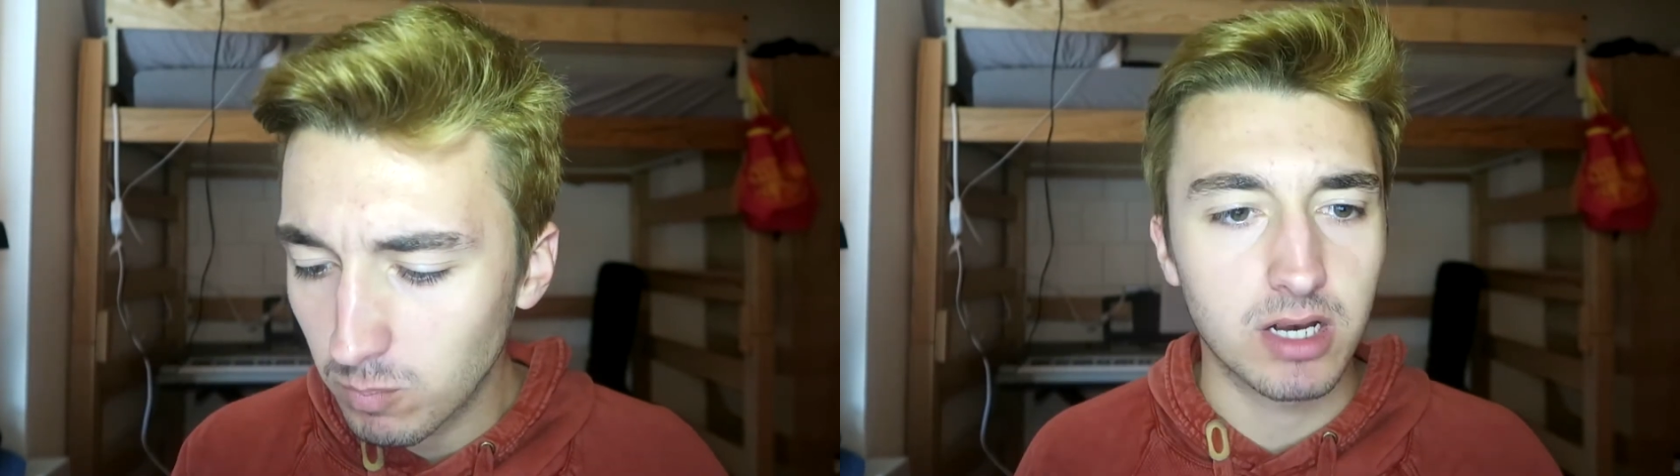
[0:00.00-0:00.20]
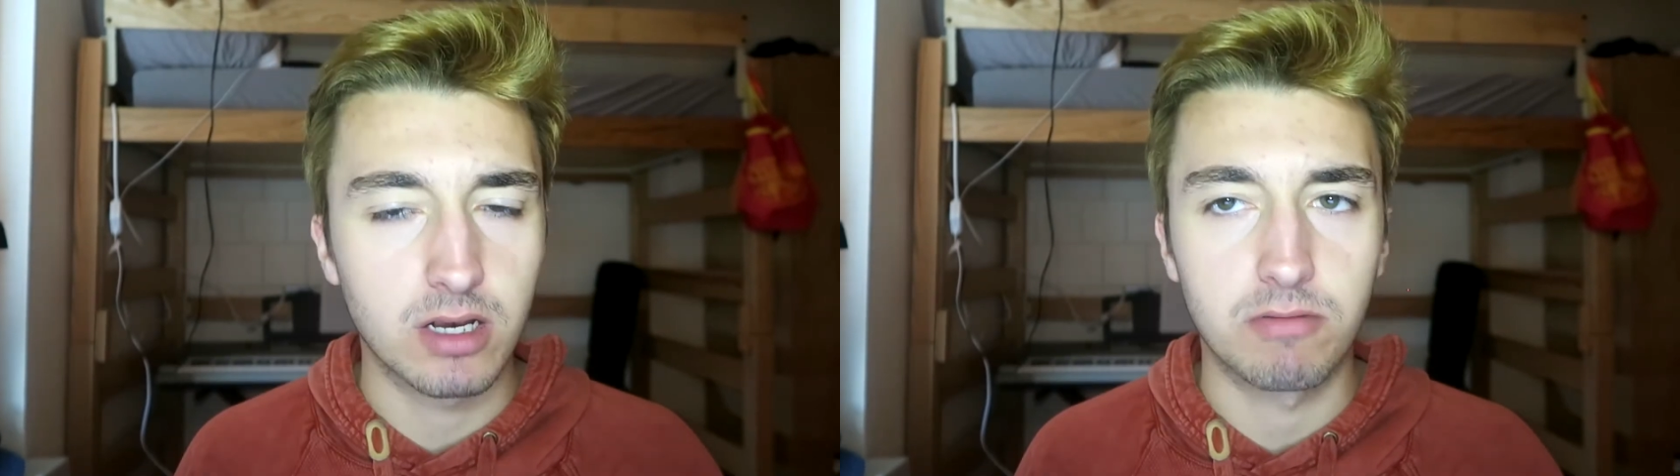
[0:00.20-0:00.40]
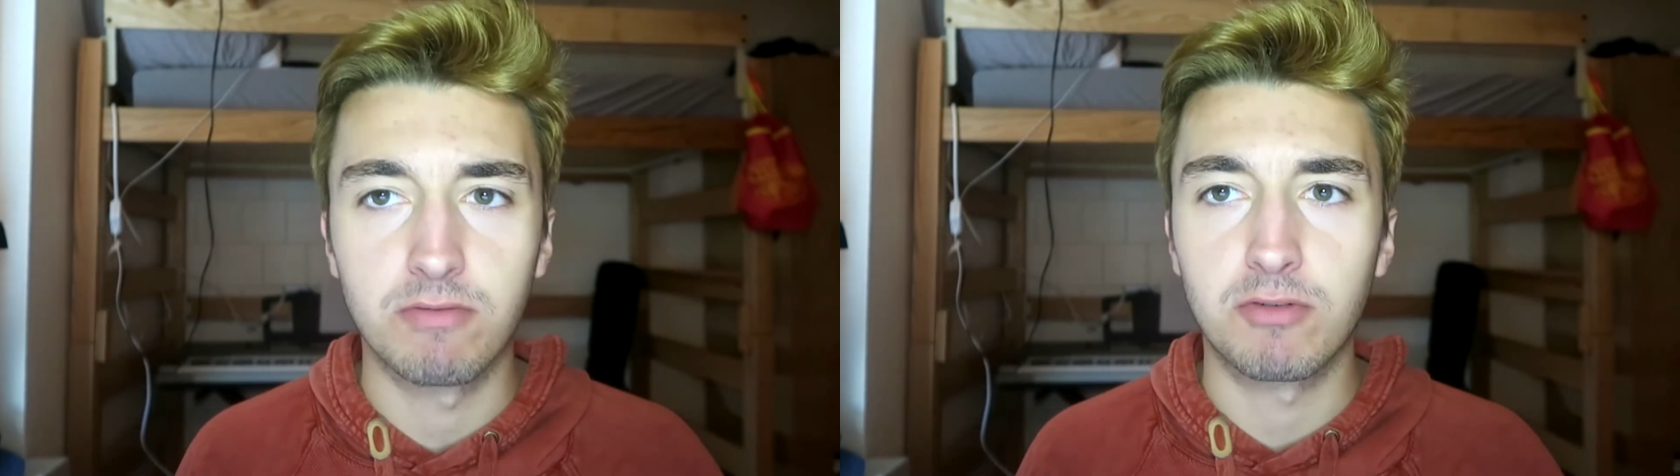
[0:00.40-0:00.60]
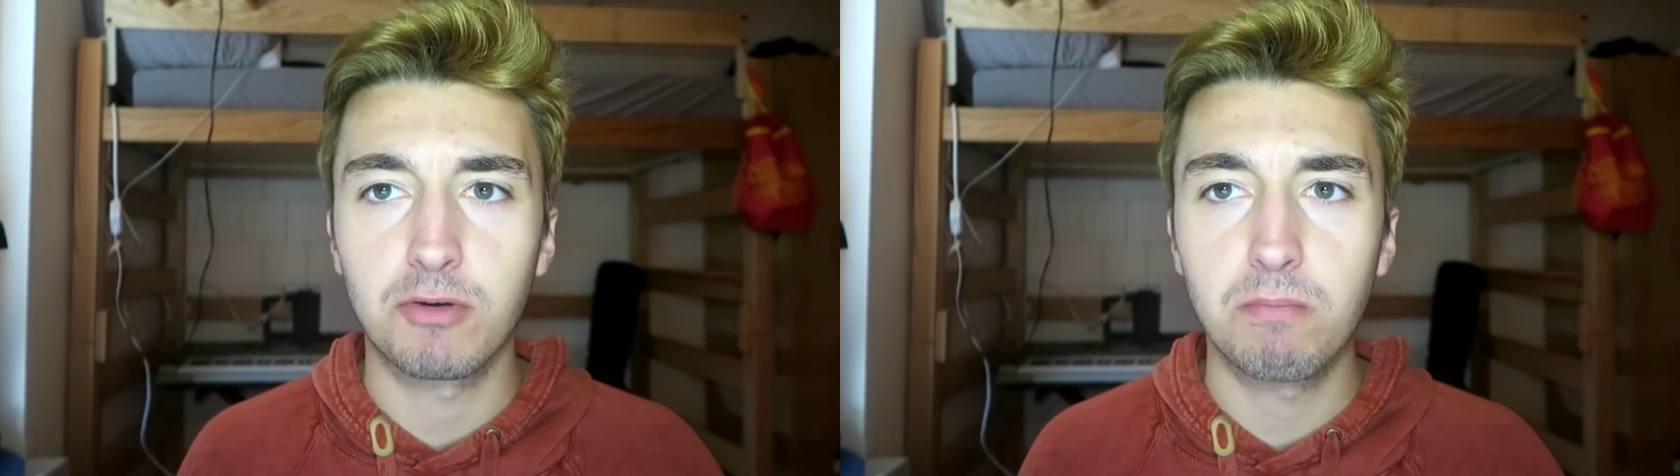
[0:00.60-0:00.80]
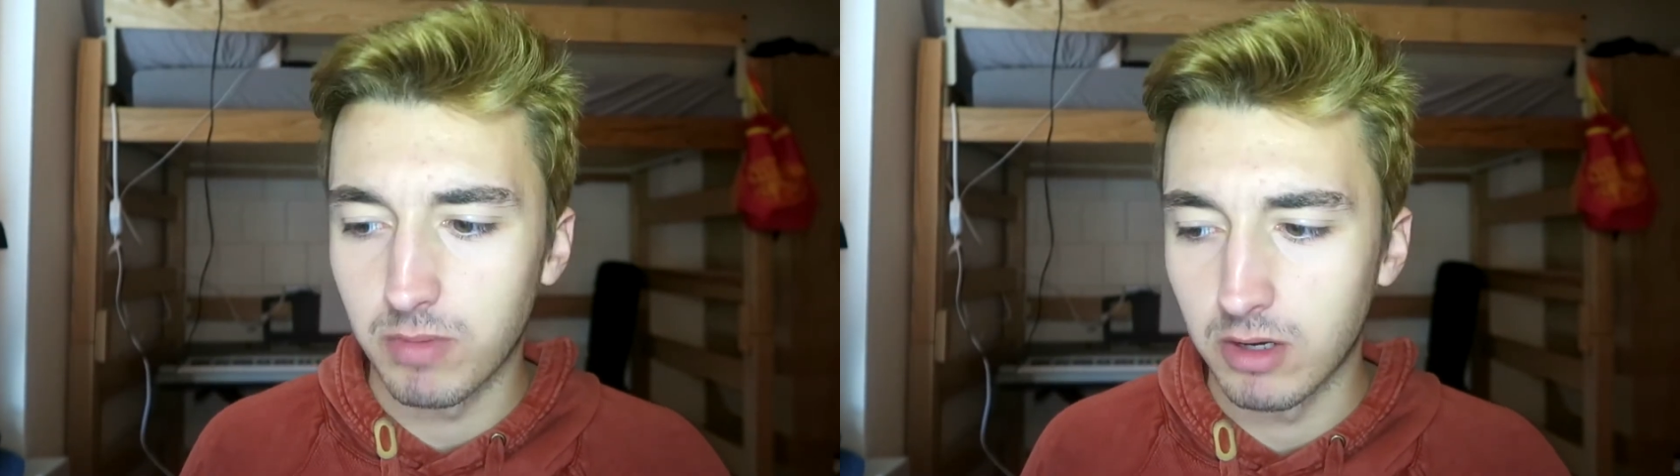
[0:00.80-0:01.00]
I can
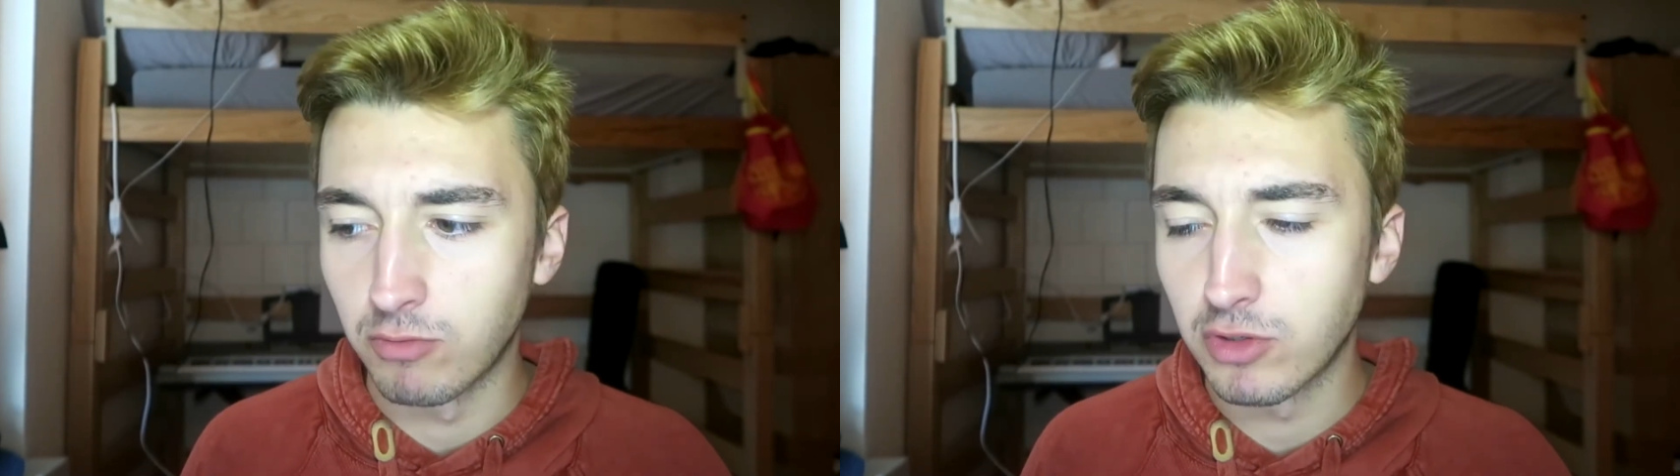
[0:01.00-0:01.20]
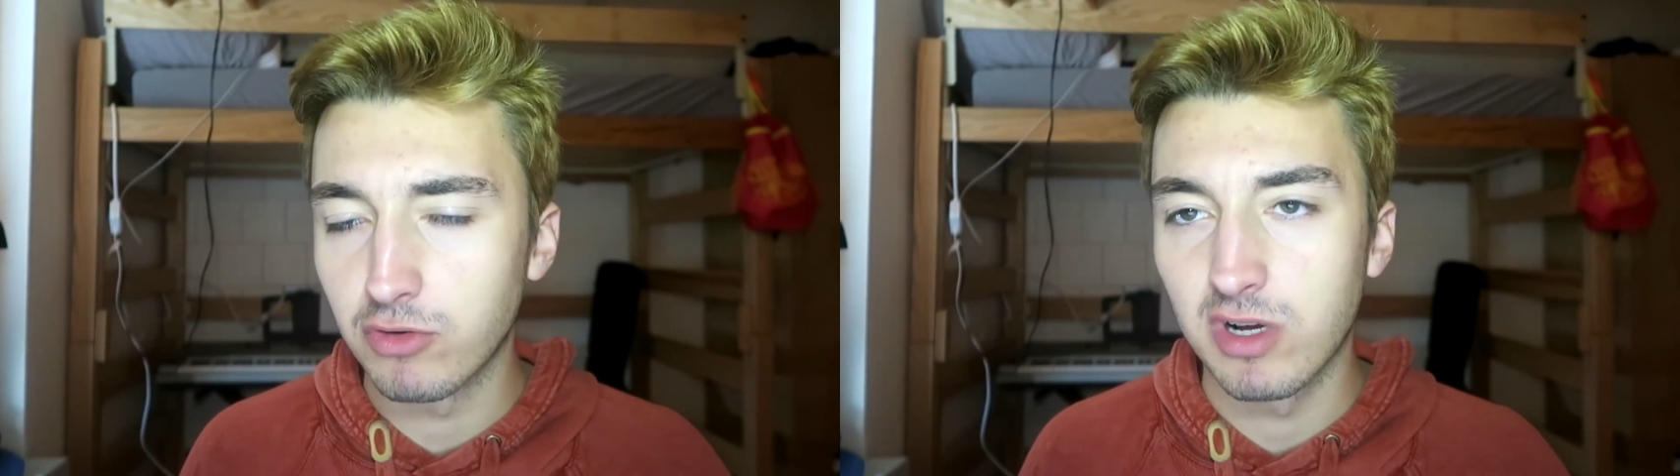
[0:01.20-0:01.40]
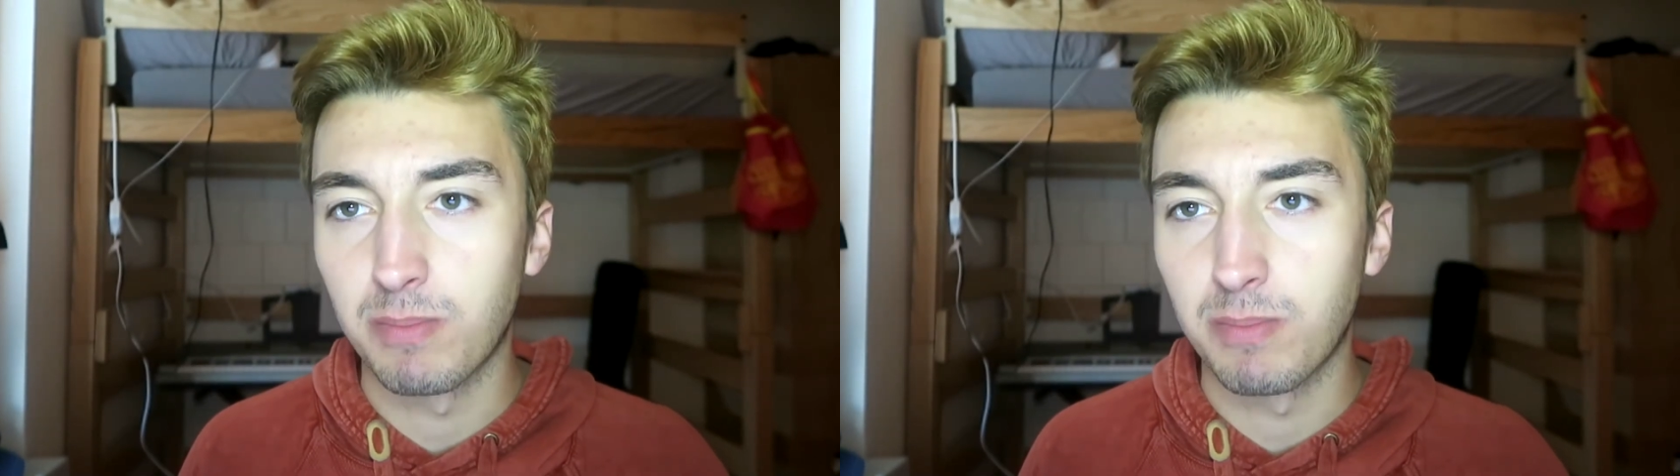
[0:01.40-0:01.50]
confirm my original